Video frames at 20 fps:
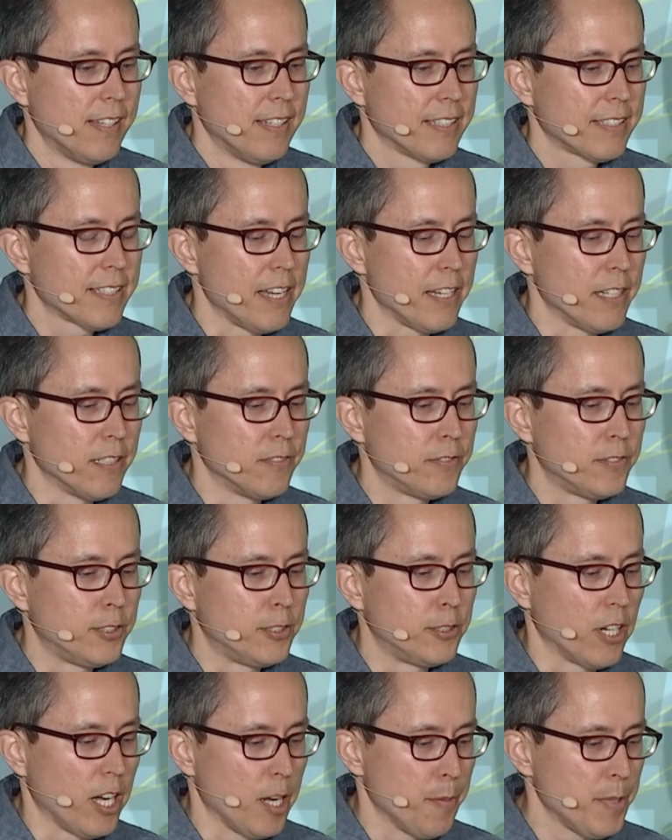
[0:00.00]
kind of
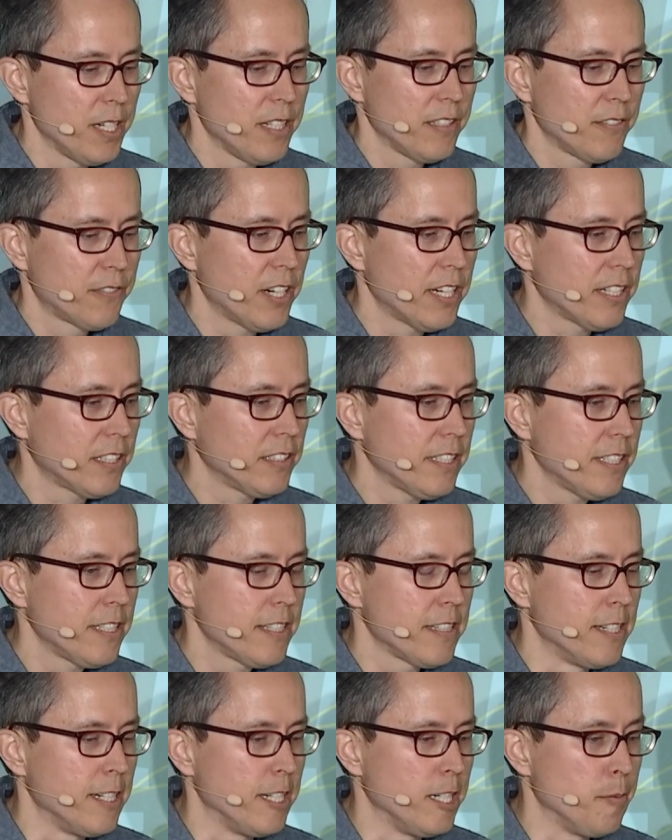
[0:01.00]
drama, frankly.
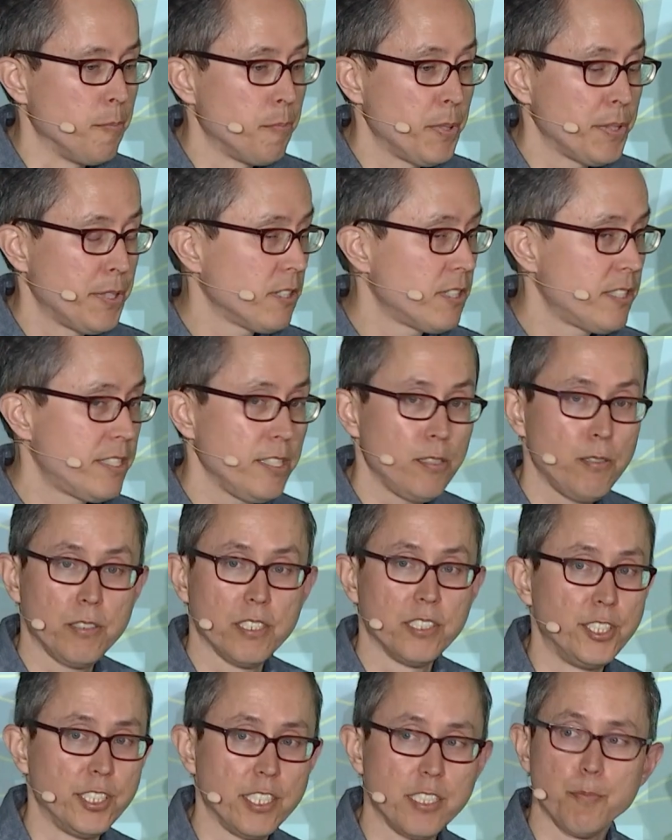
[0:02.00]
But there's still
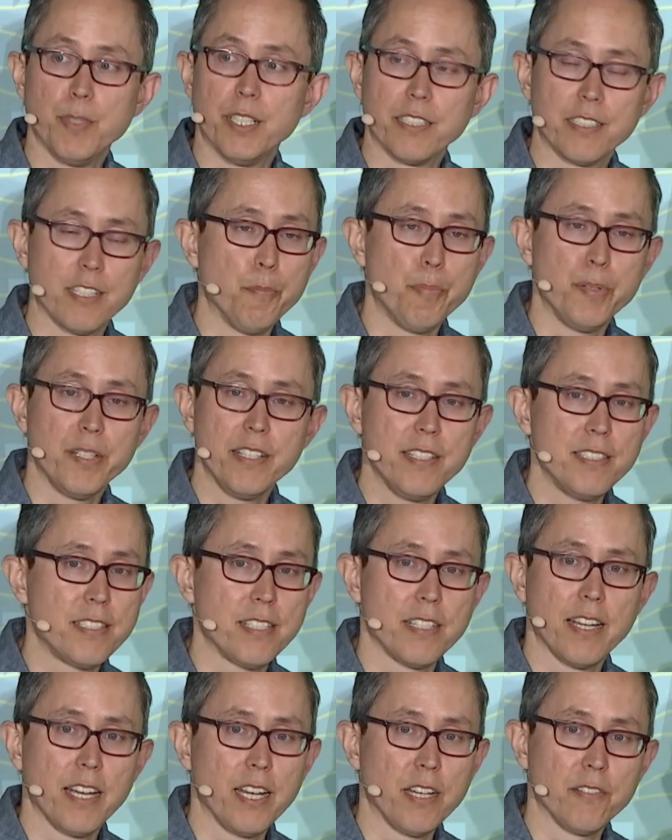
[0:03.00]
legitimate companies
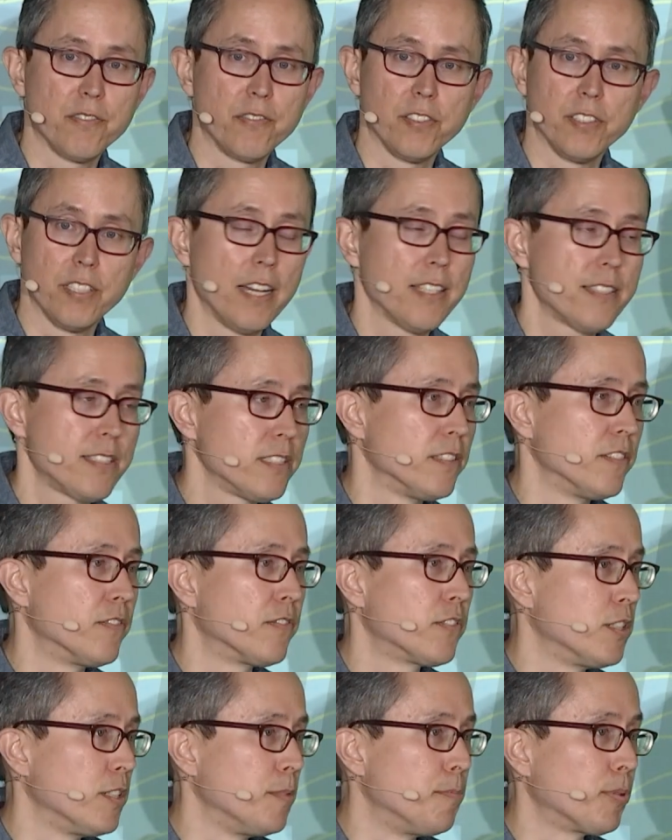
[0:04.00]
that have lots of
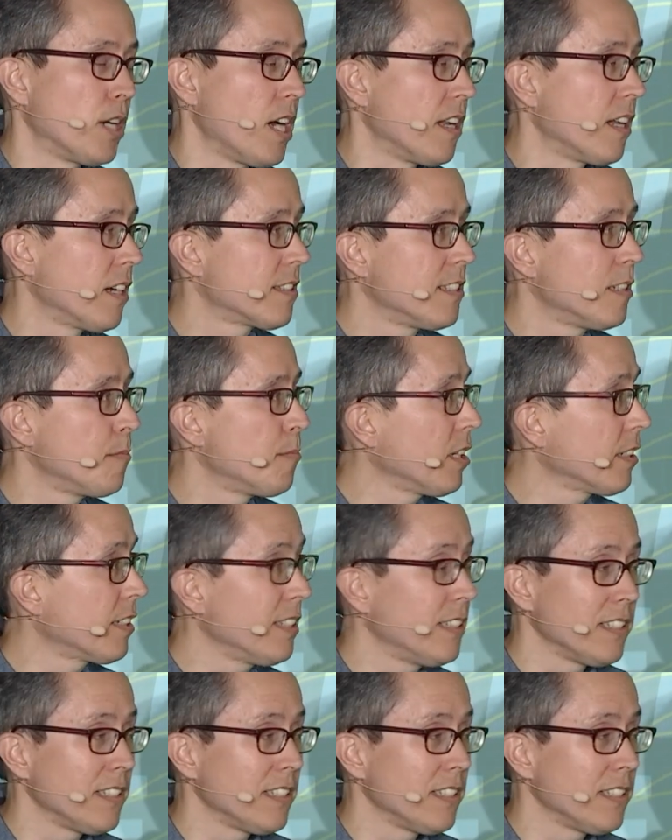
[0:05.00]
good product in market.